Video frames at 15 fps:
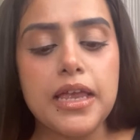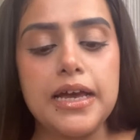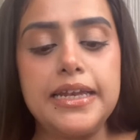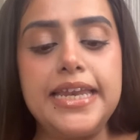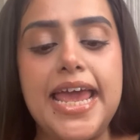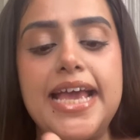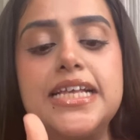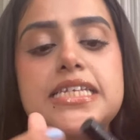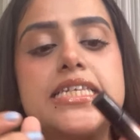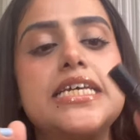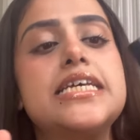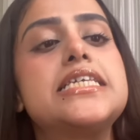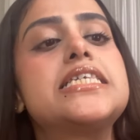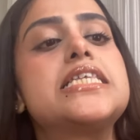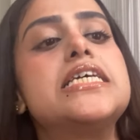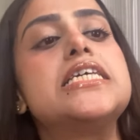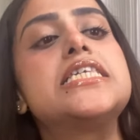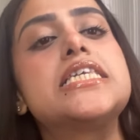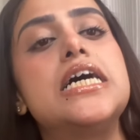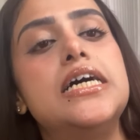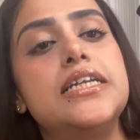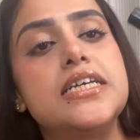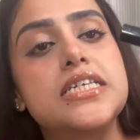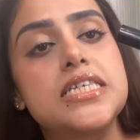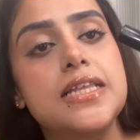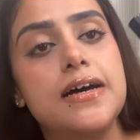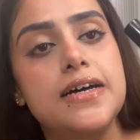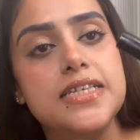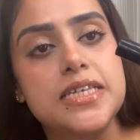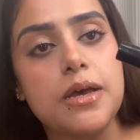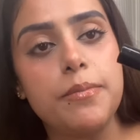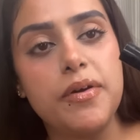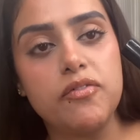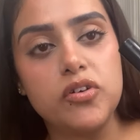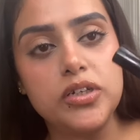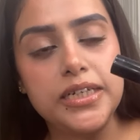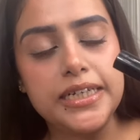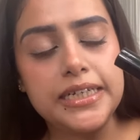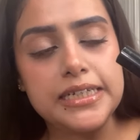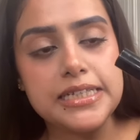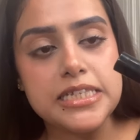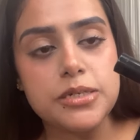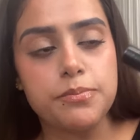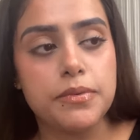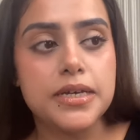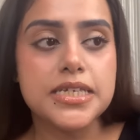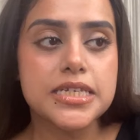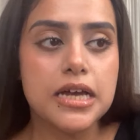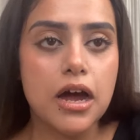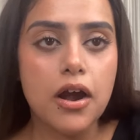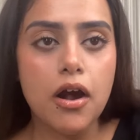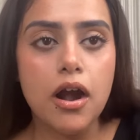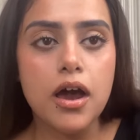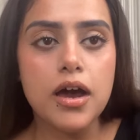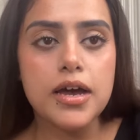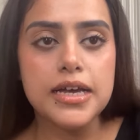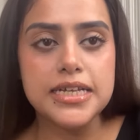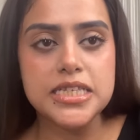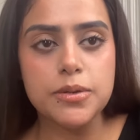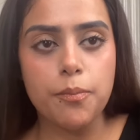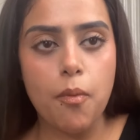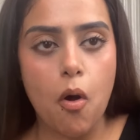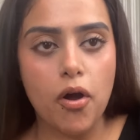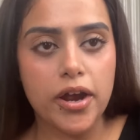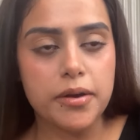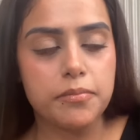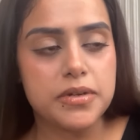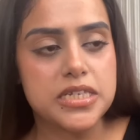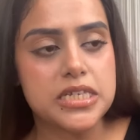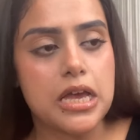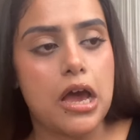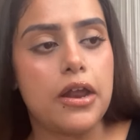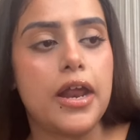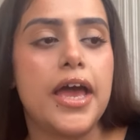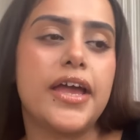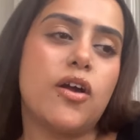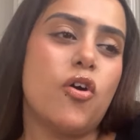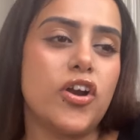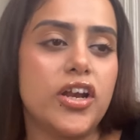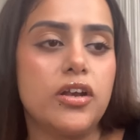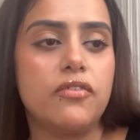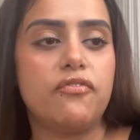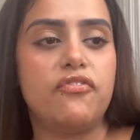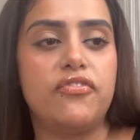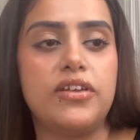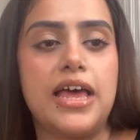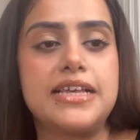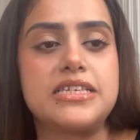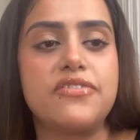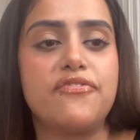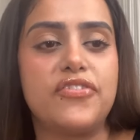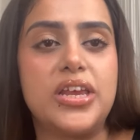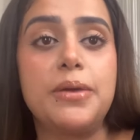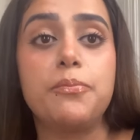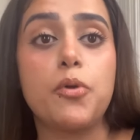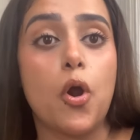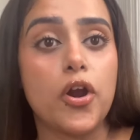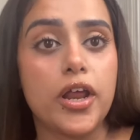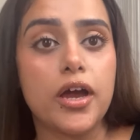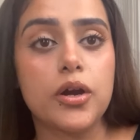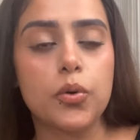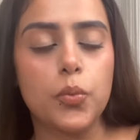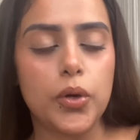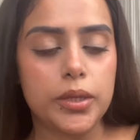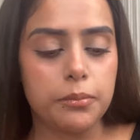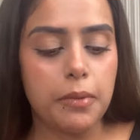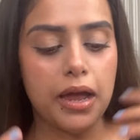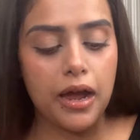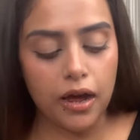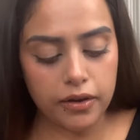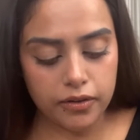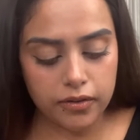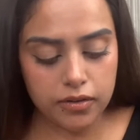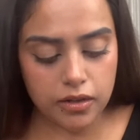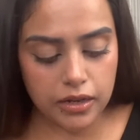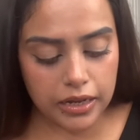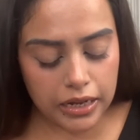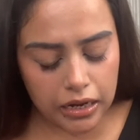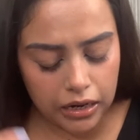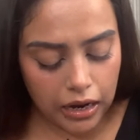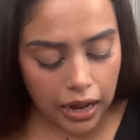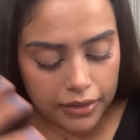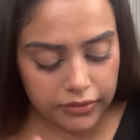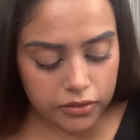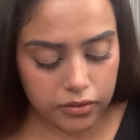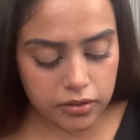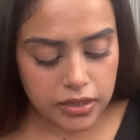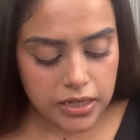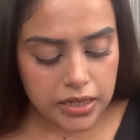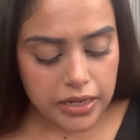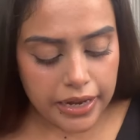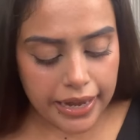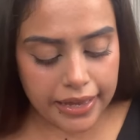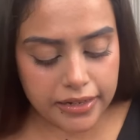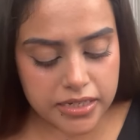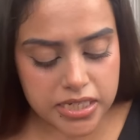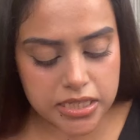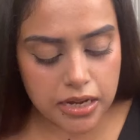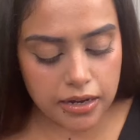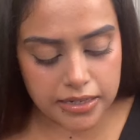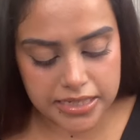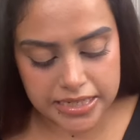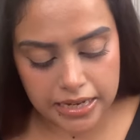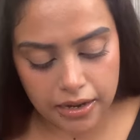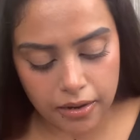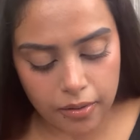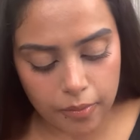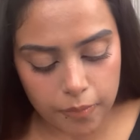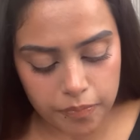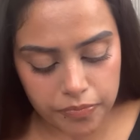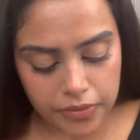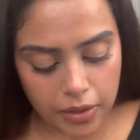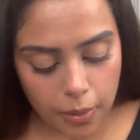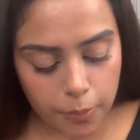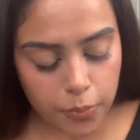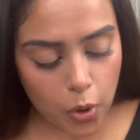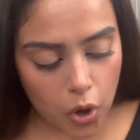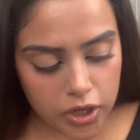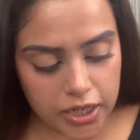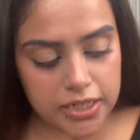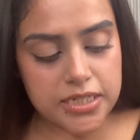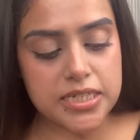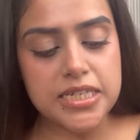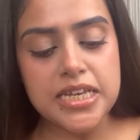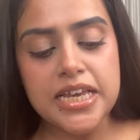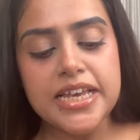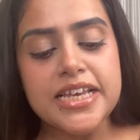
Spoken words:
Next is this Anastasia Beverly Hills mascara. It's a pocket mascara. I got it as a free product with my other Anastasia products.